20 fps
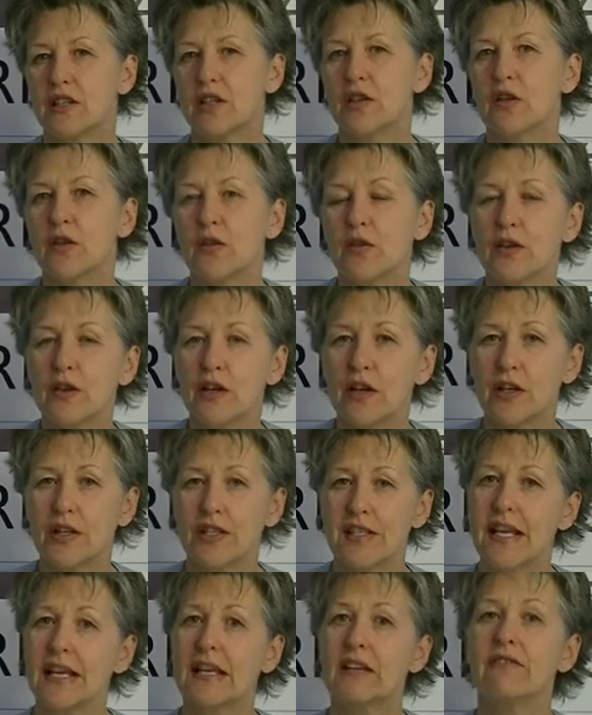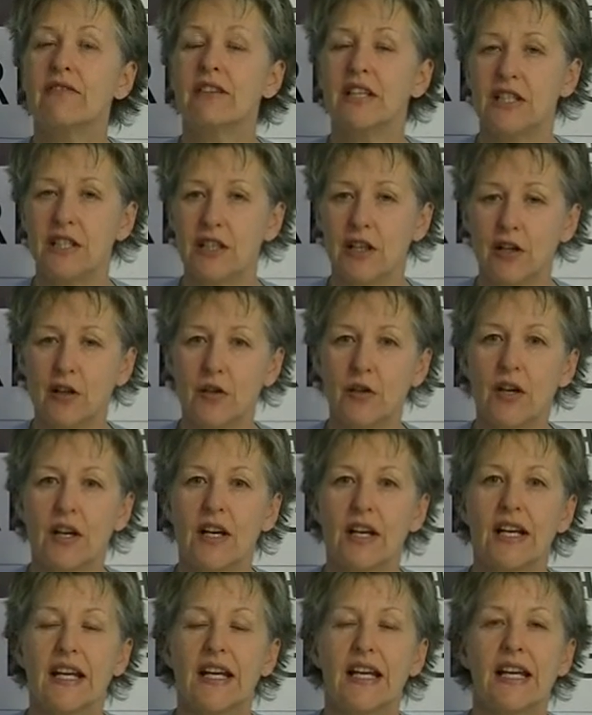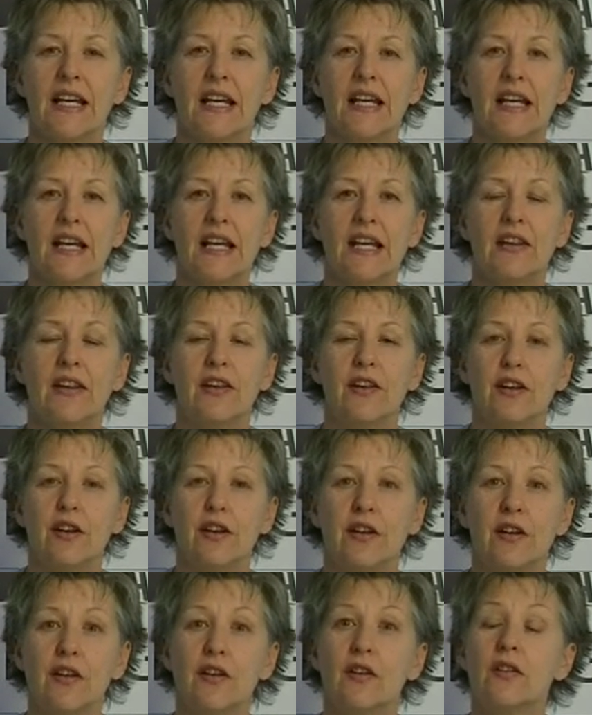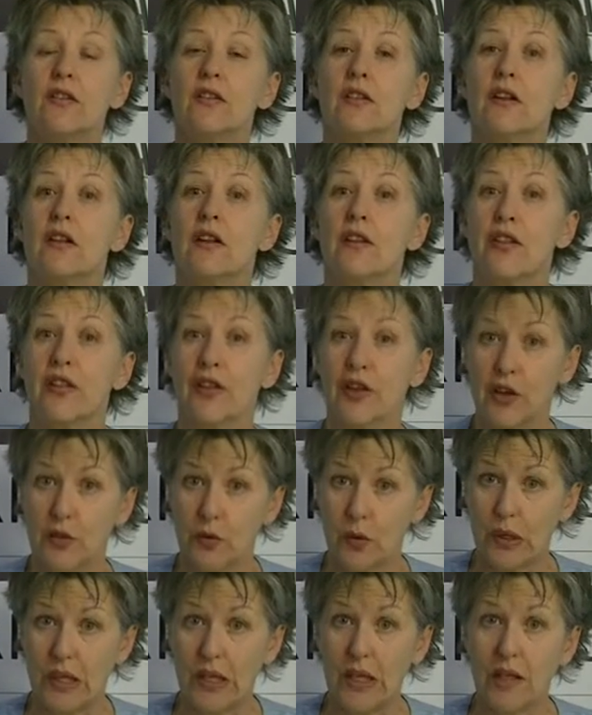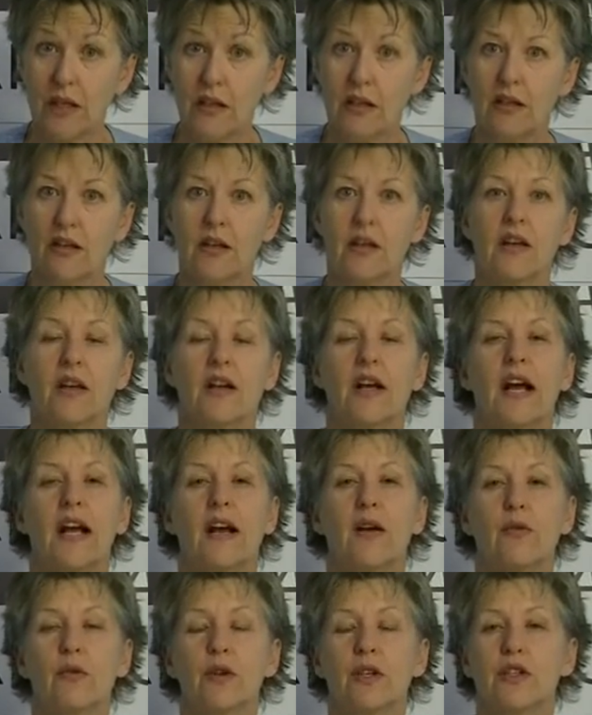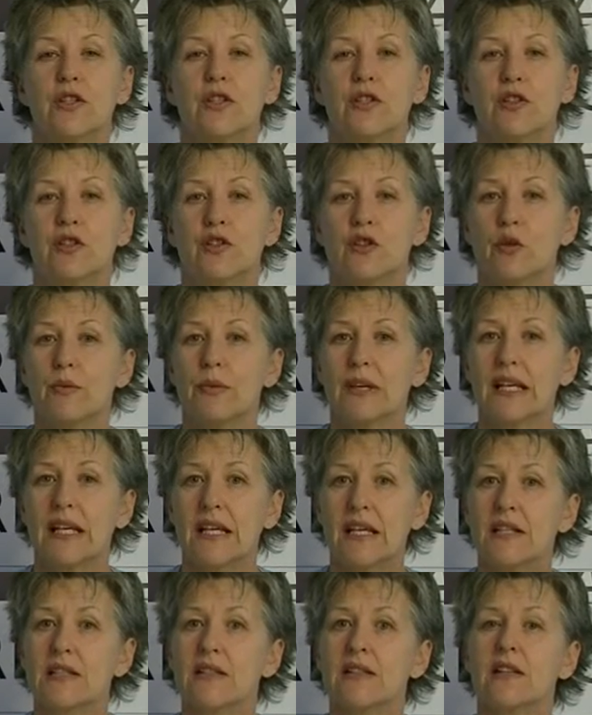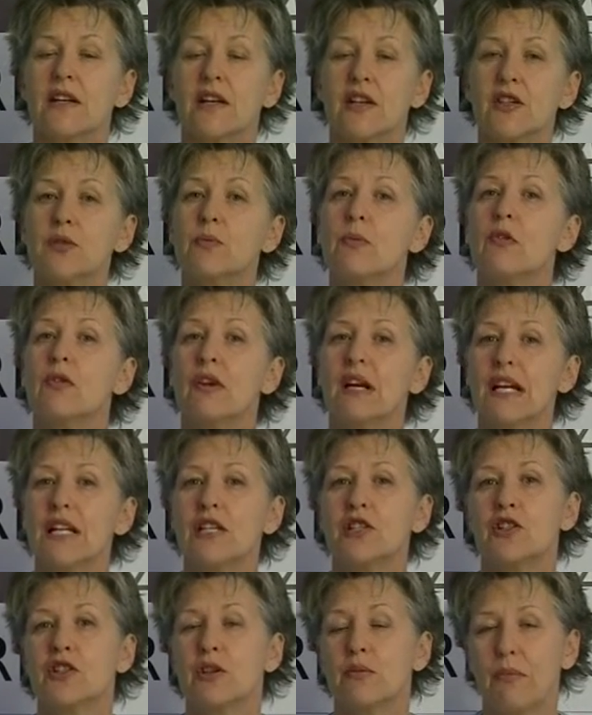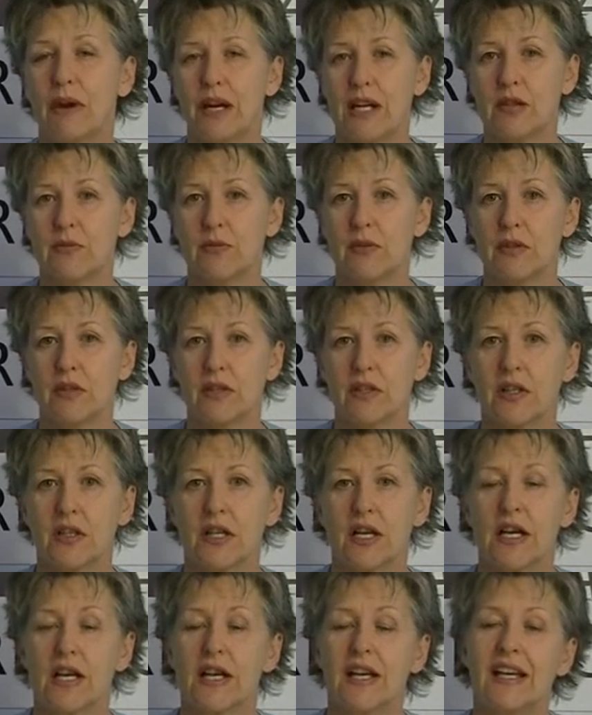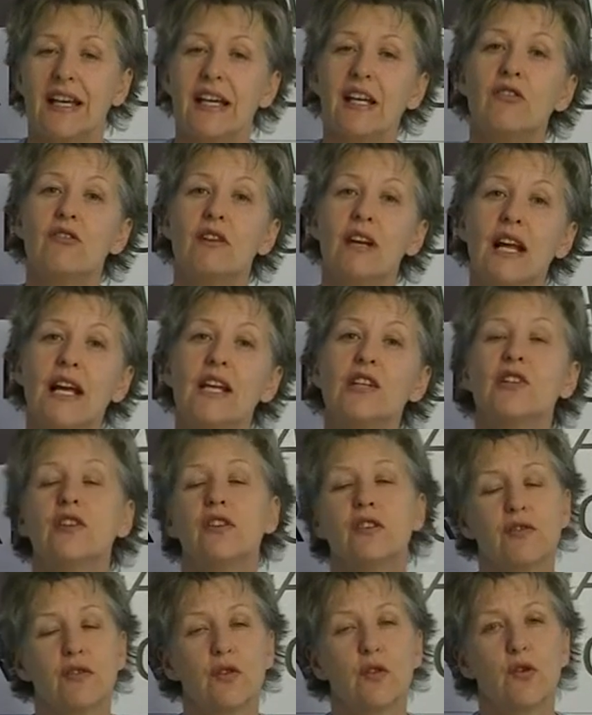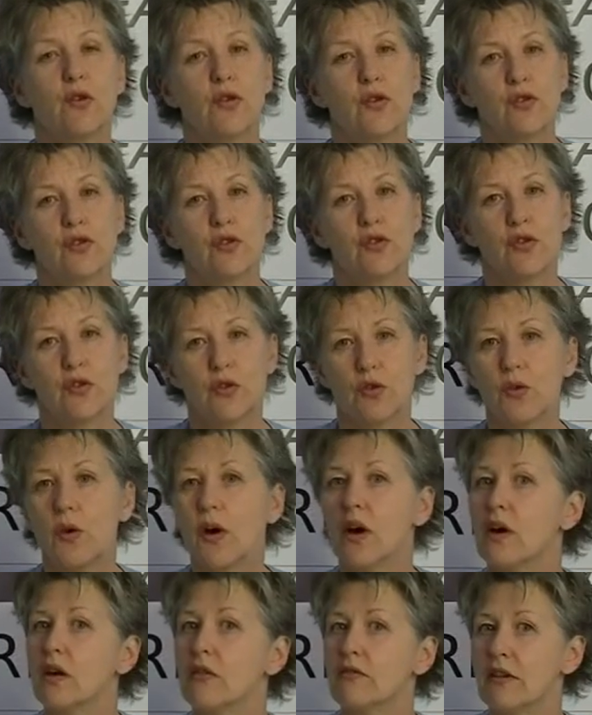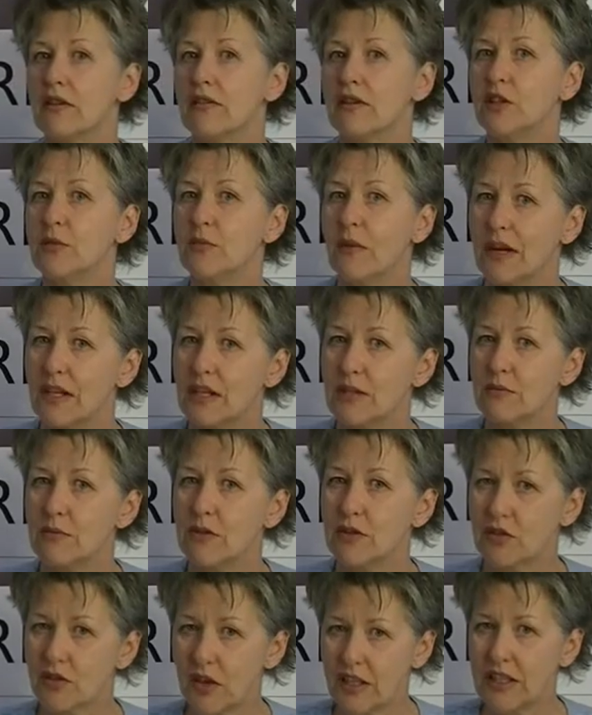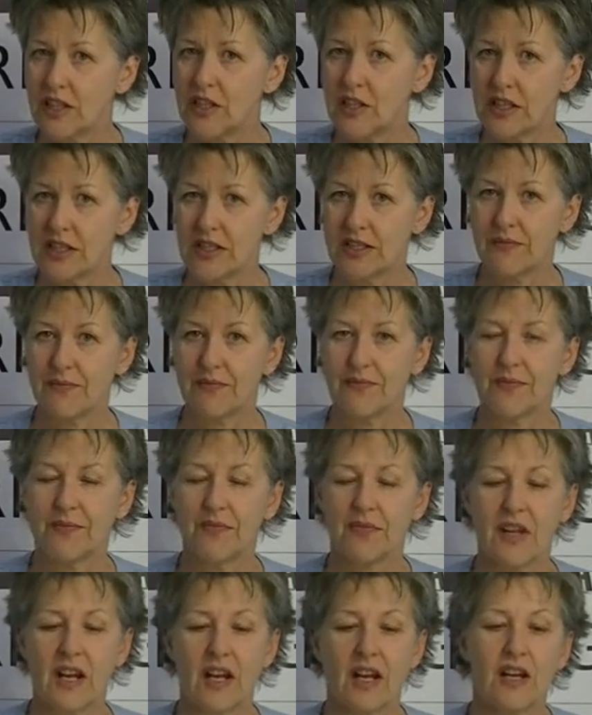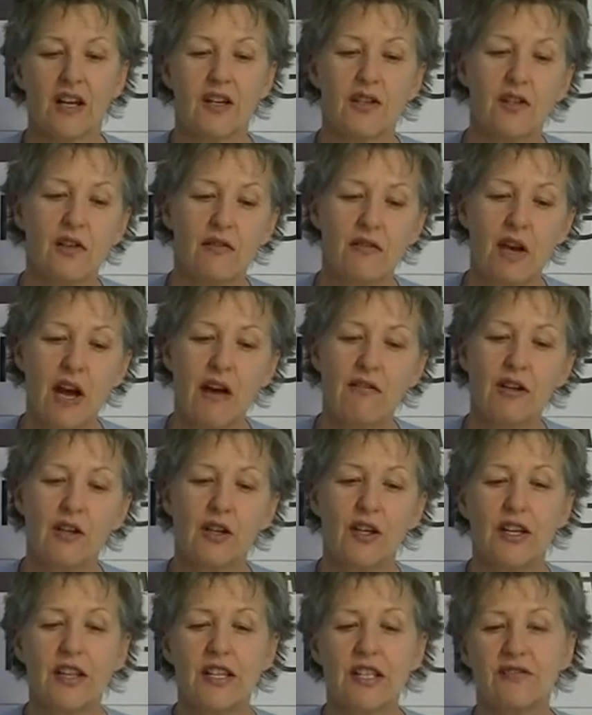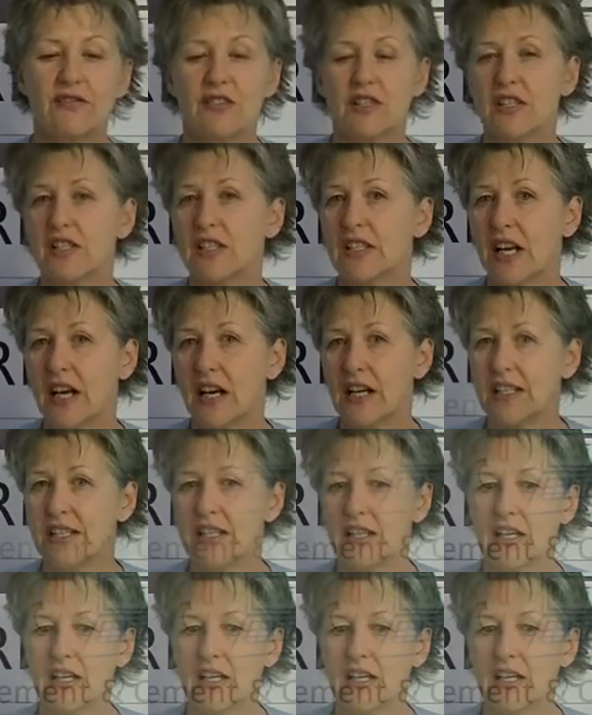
to you the second video in the third week, which the topic is customer relationship management, in relation of course to our revenue management strategies. So if you have a look at this first slide, I